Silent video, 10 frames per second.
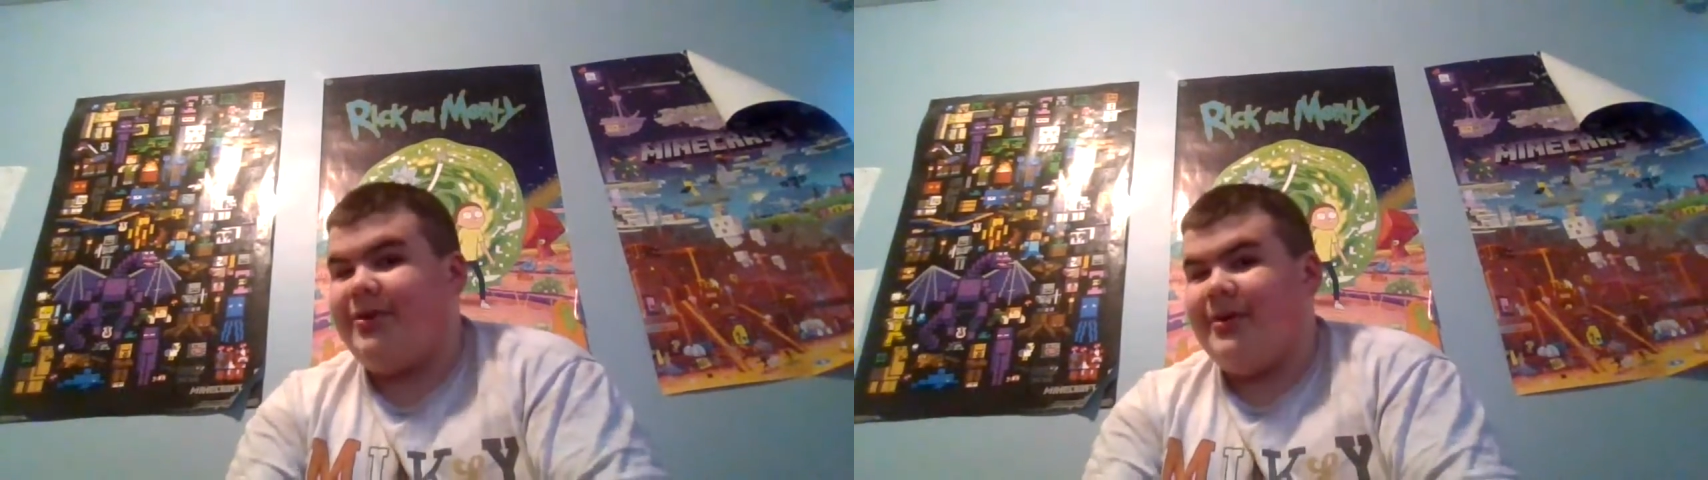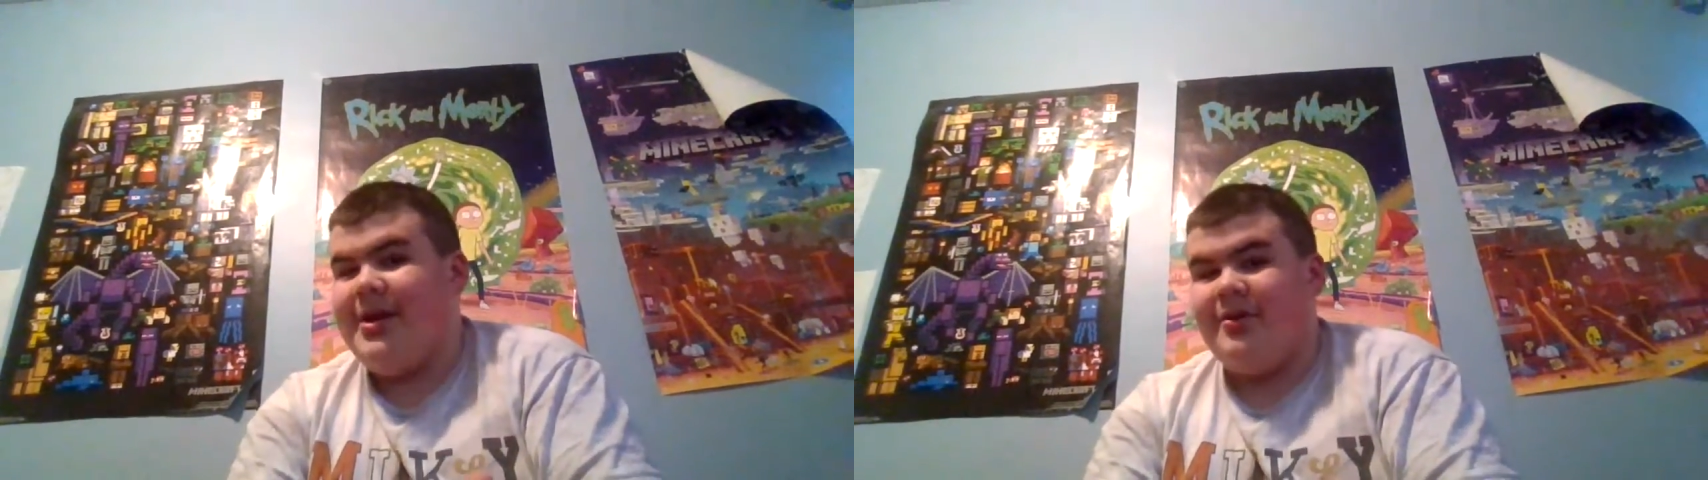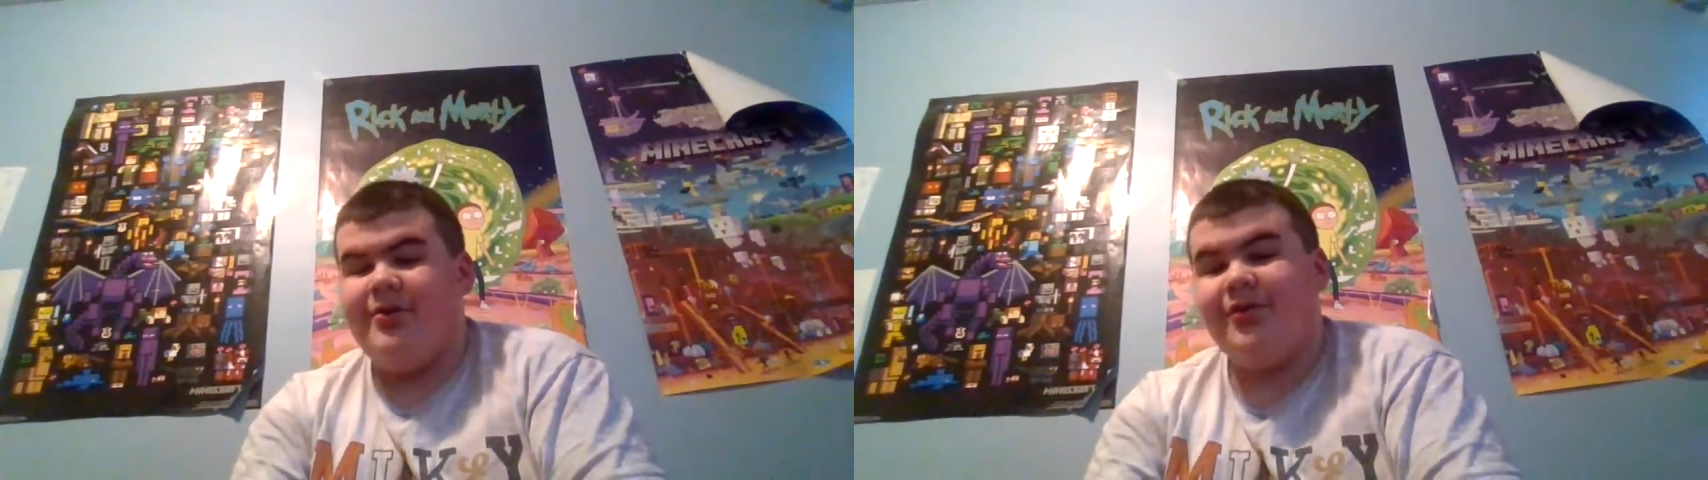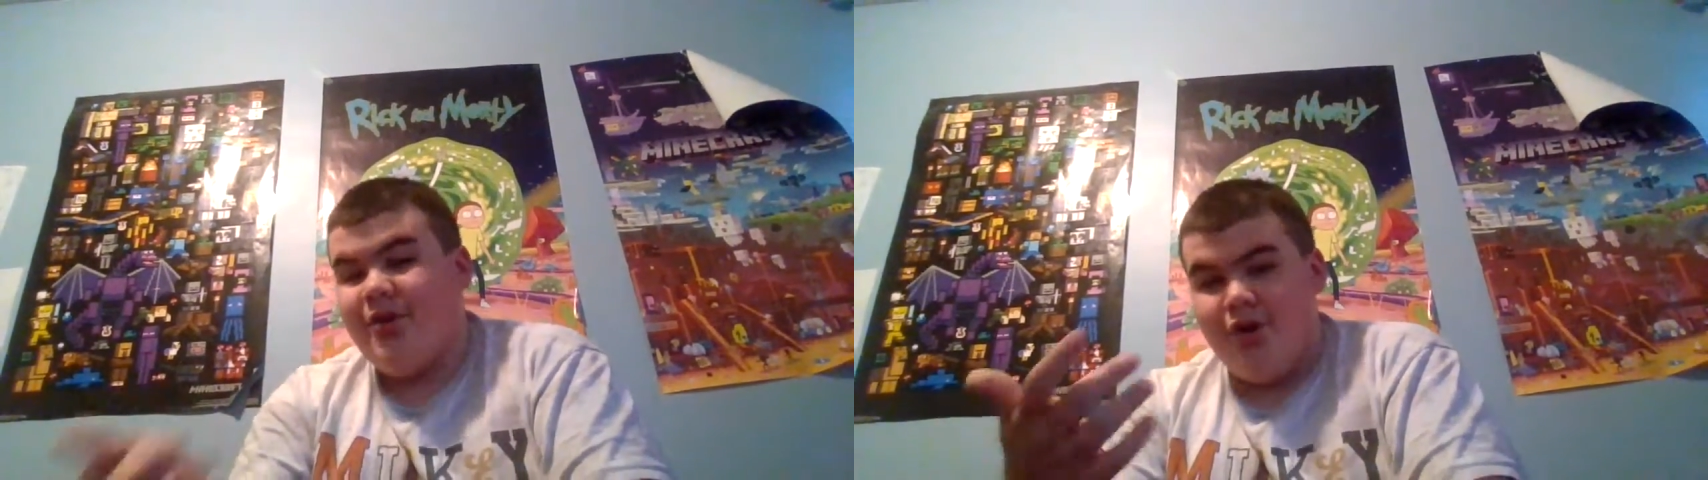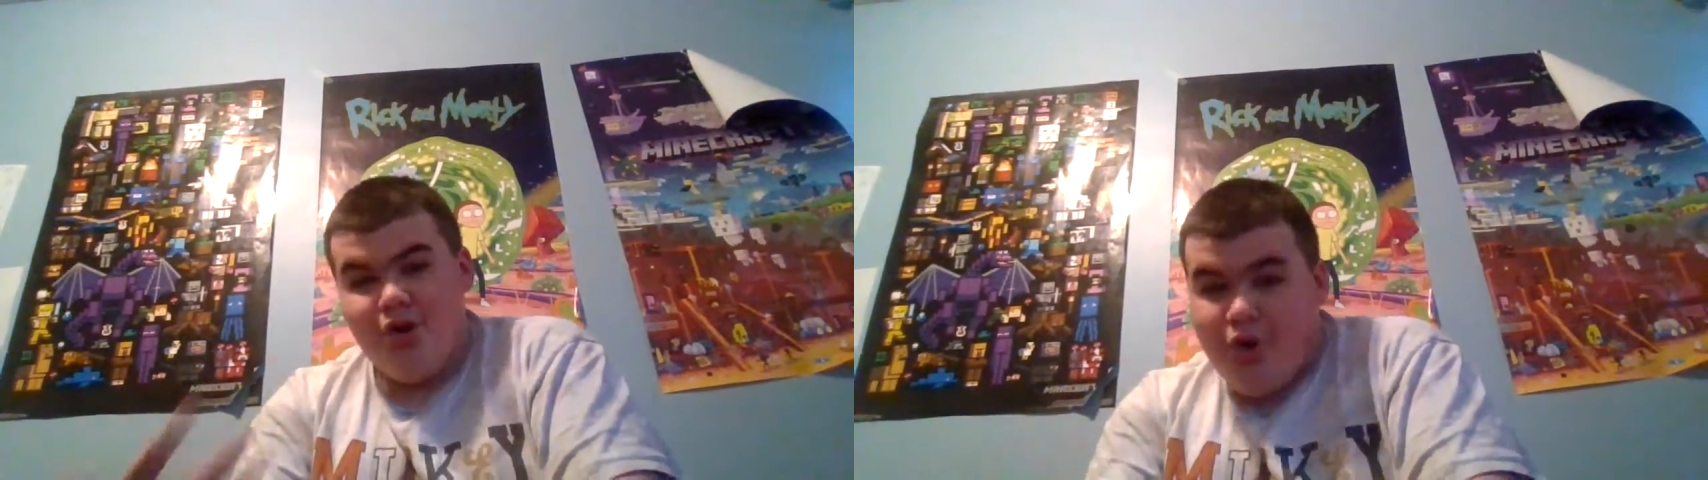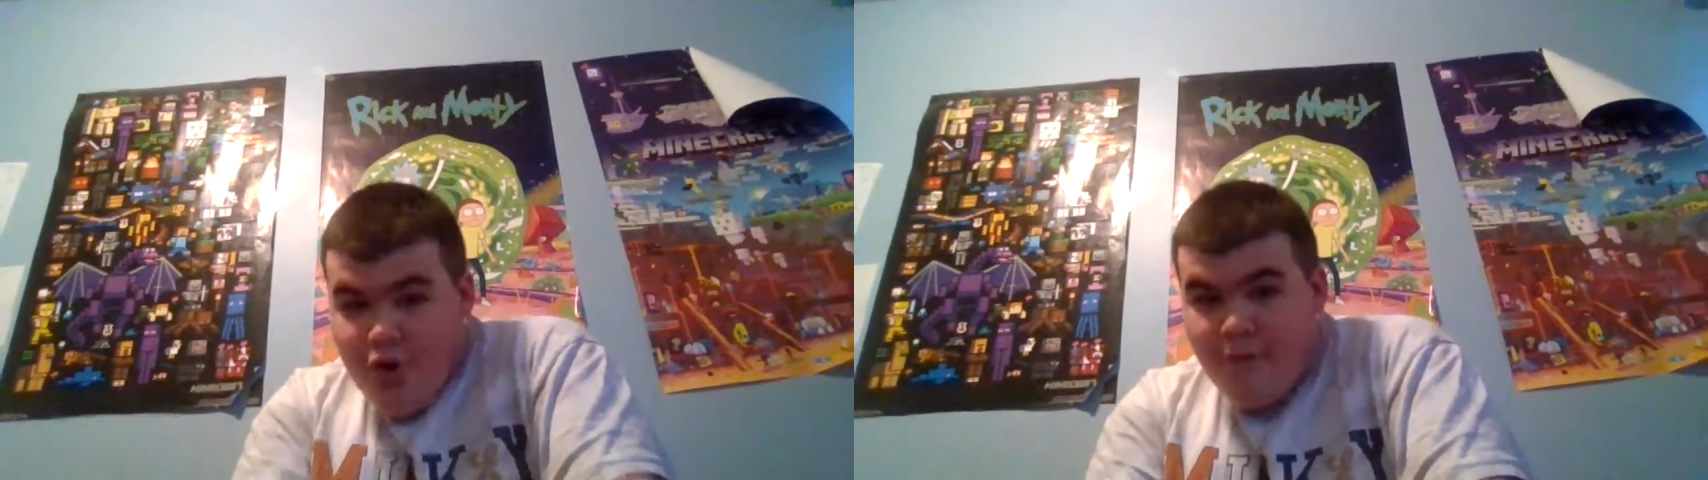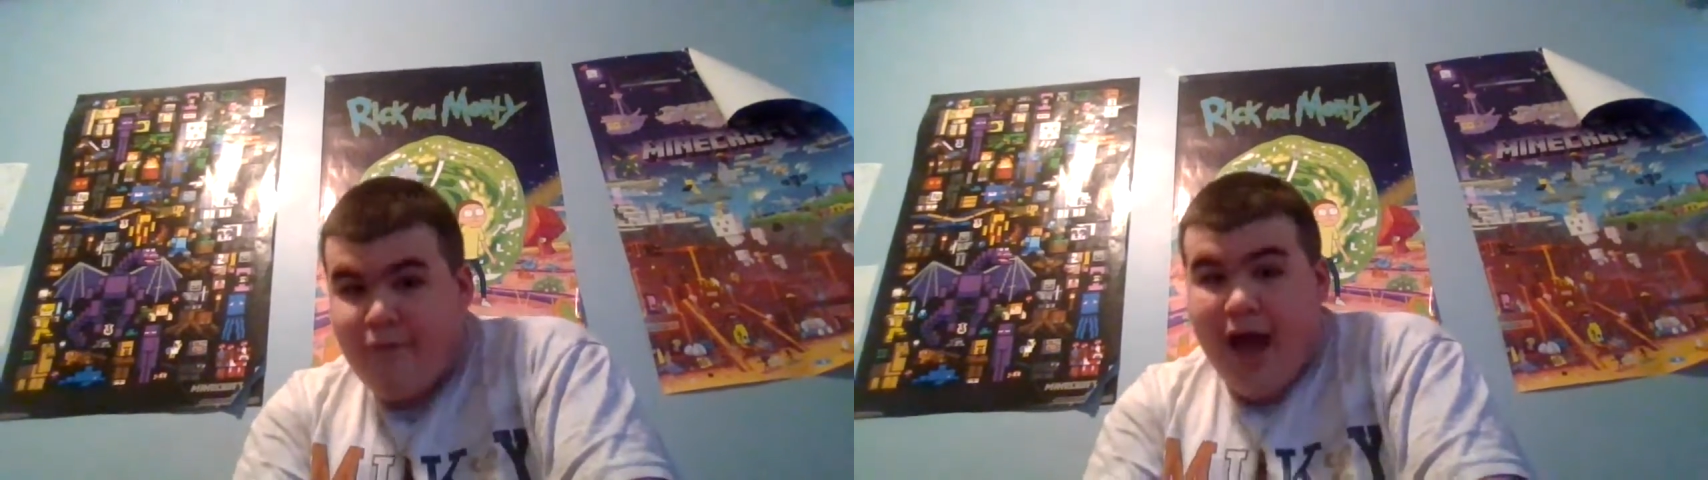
creators who've